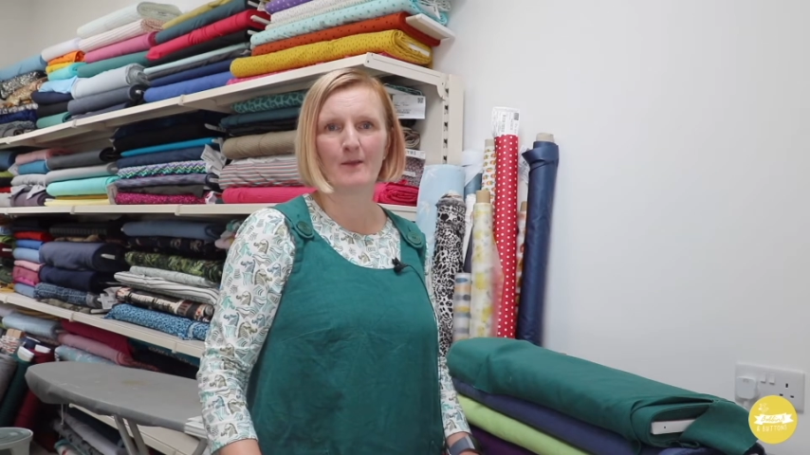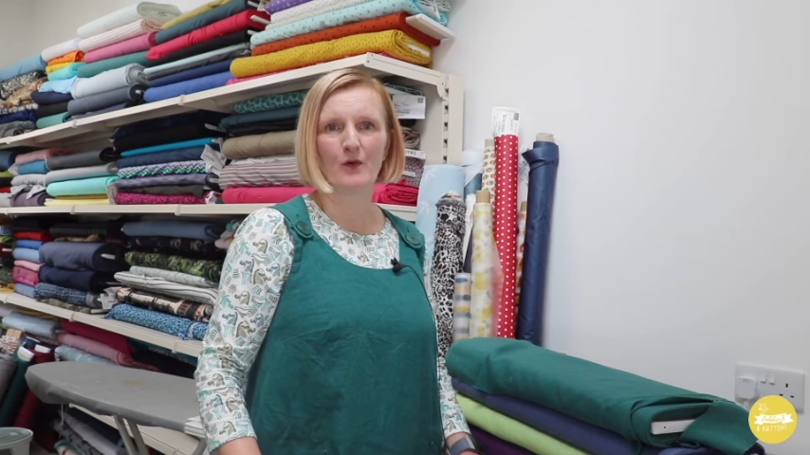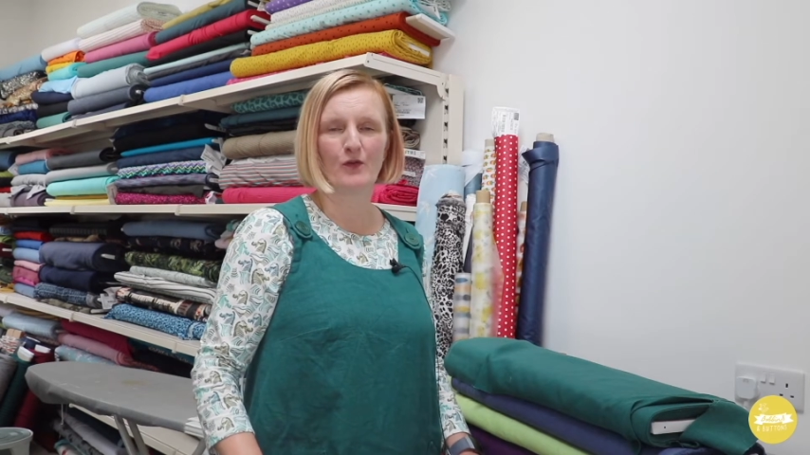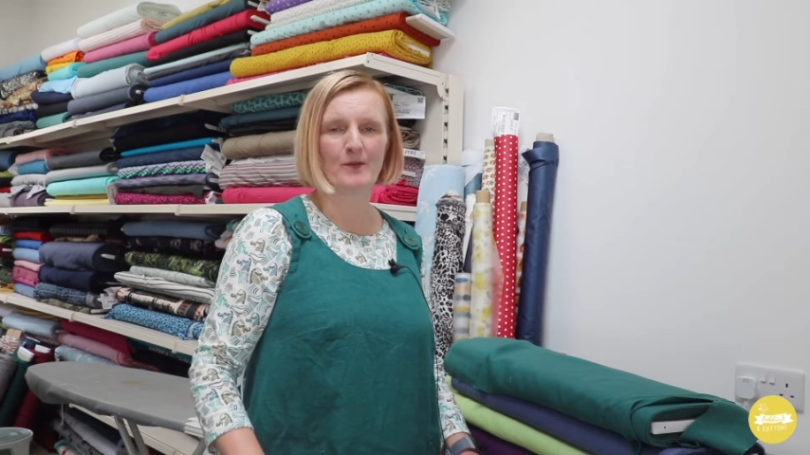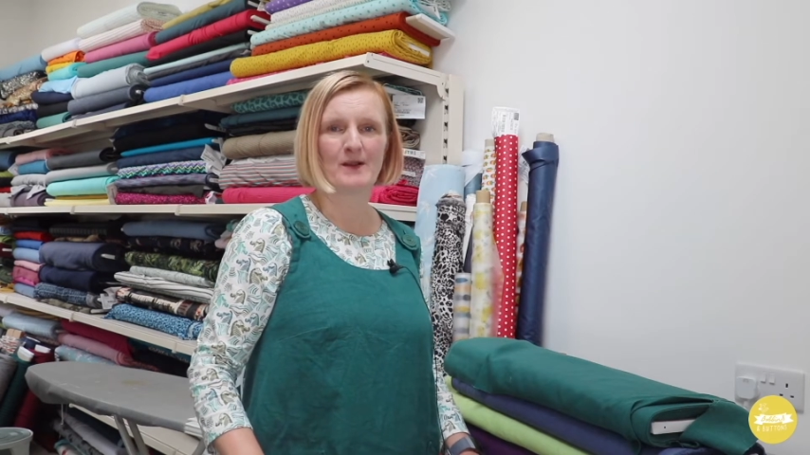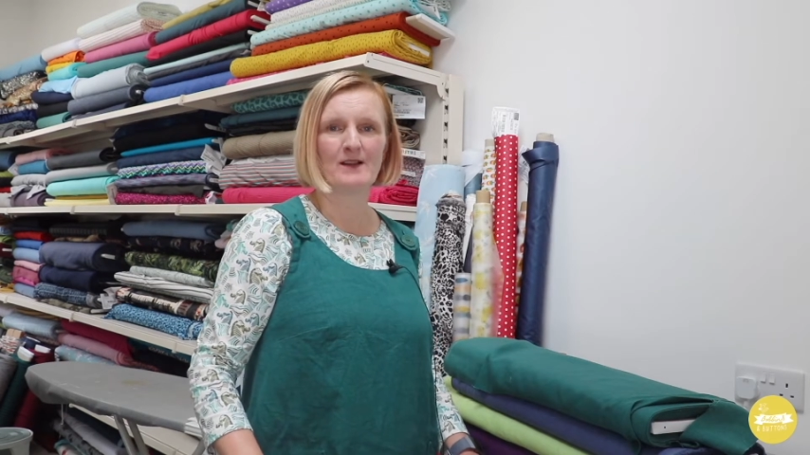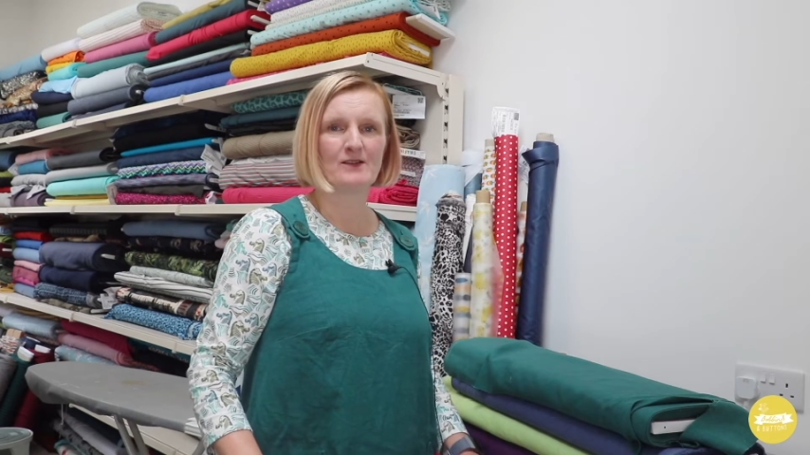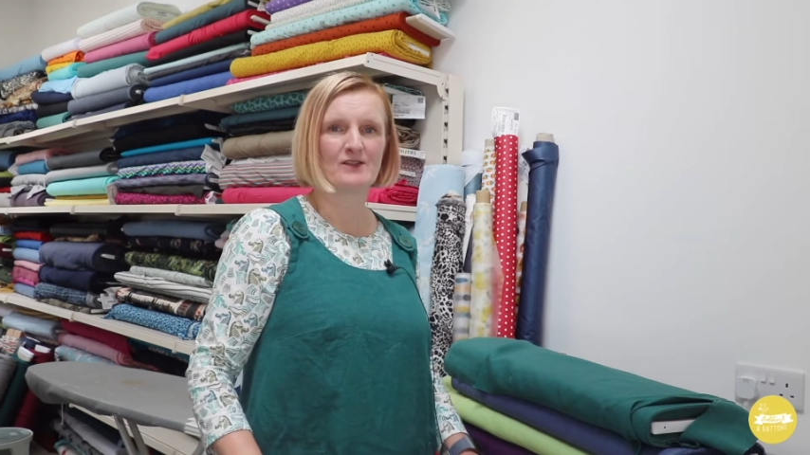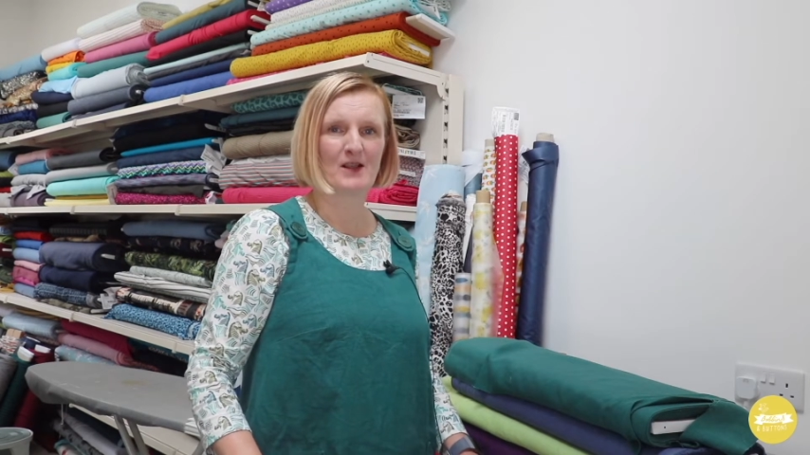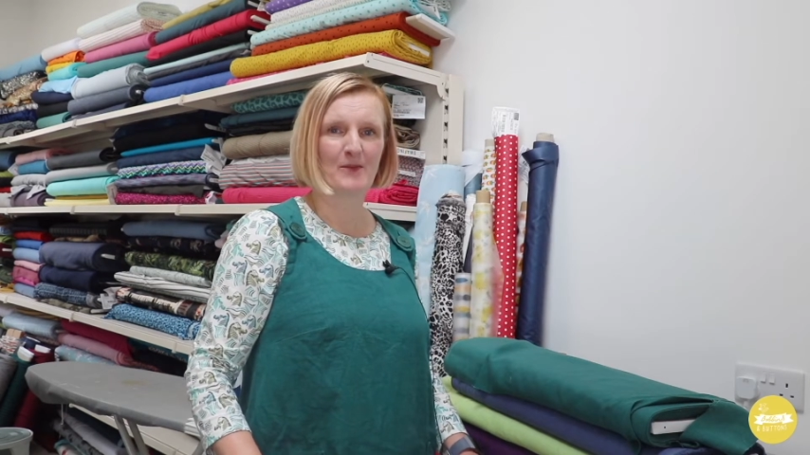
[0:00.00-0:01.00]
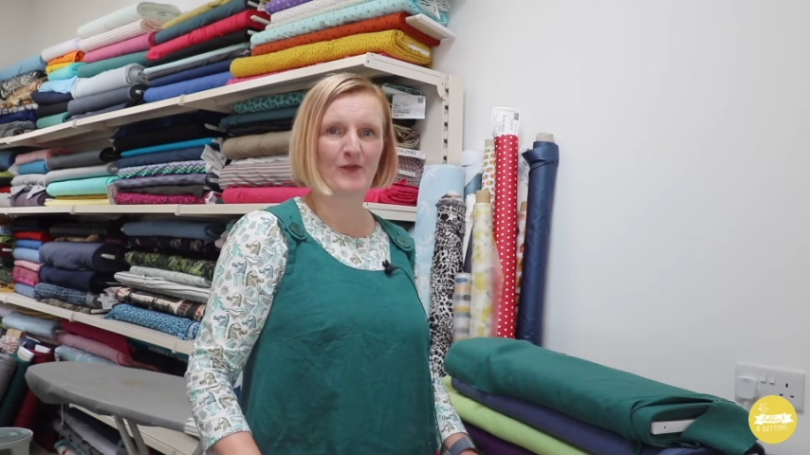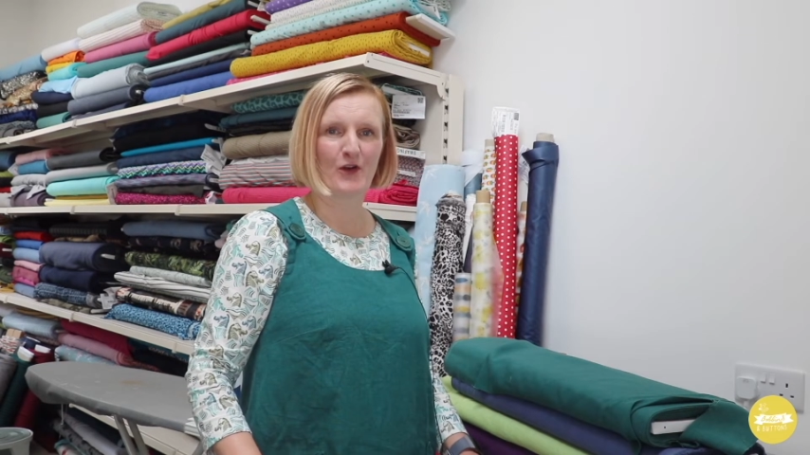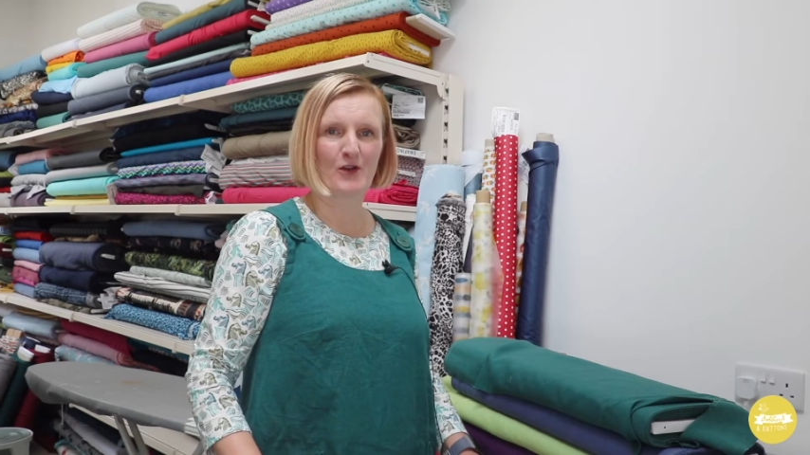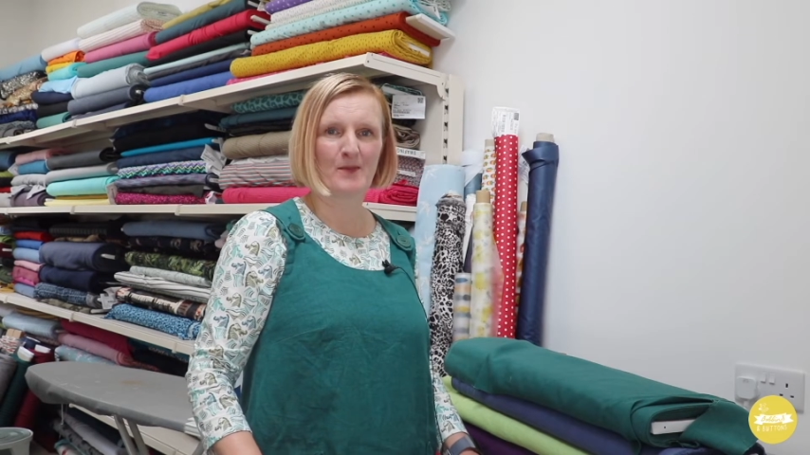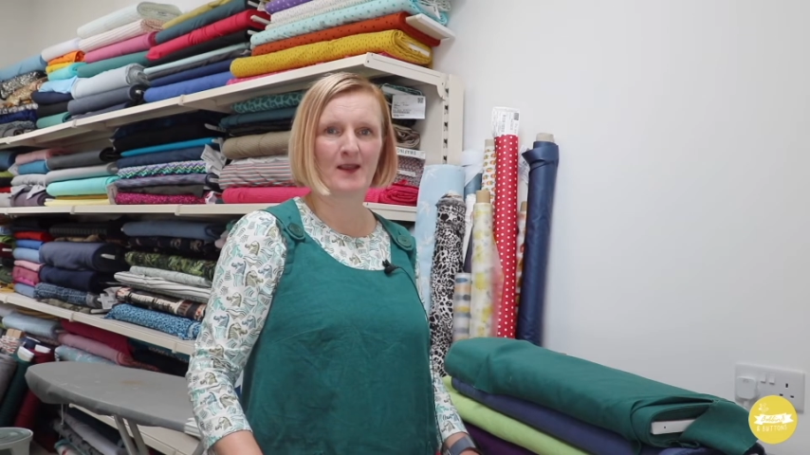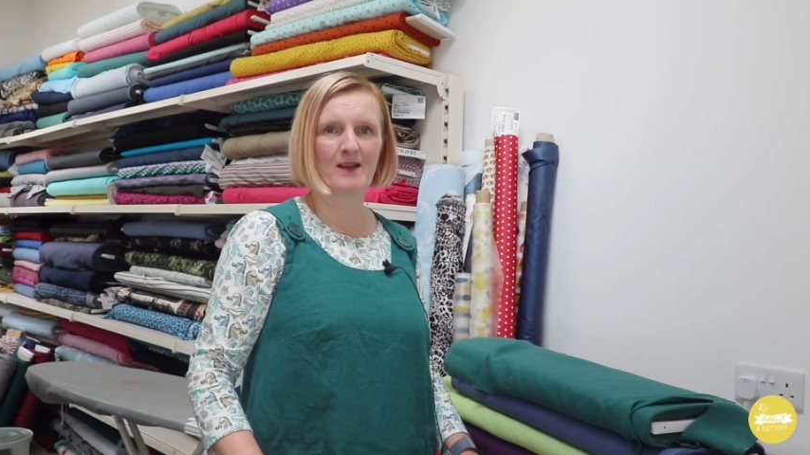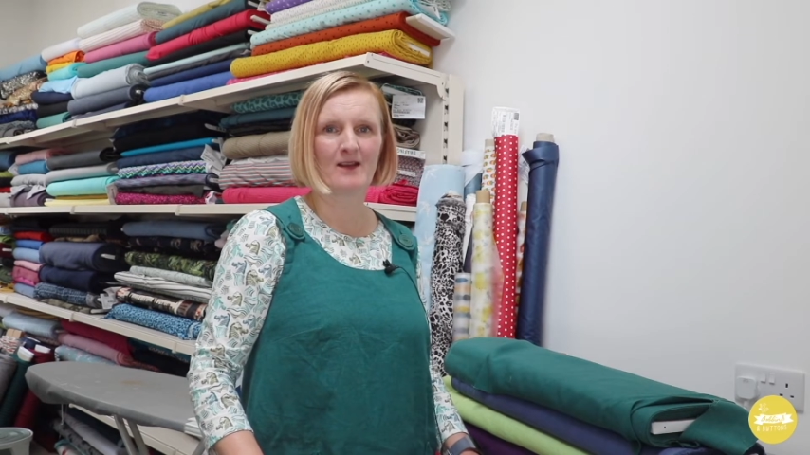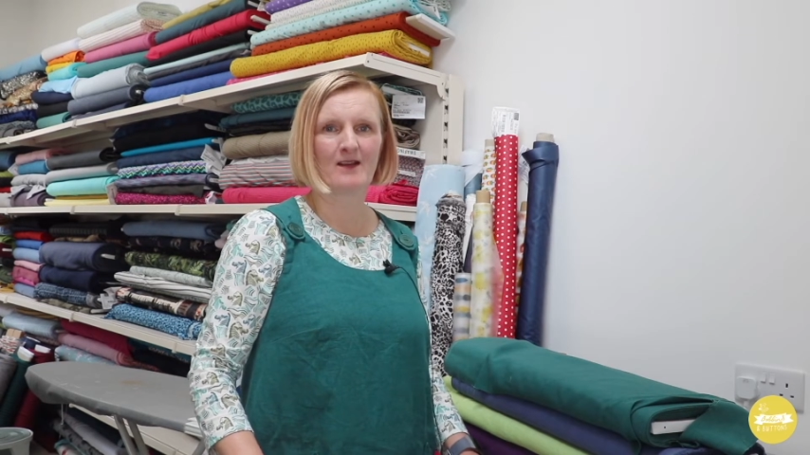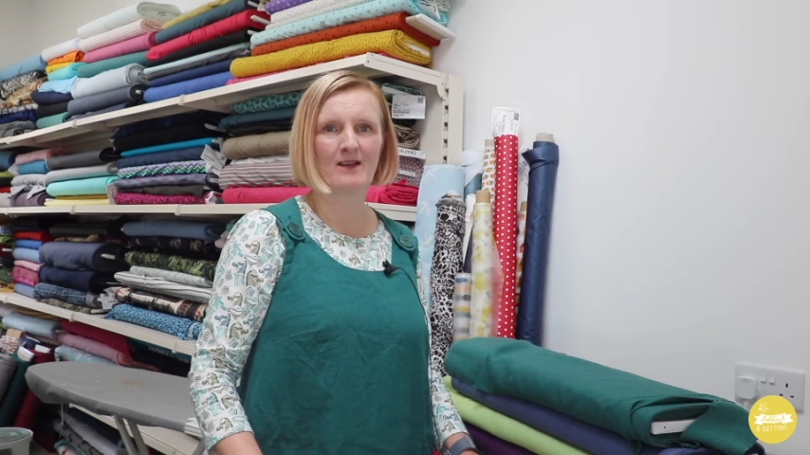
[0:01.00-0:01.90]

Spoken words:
or a bit zip phobic,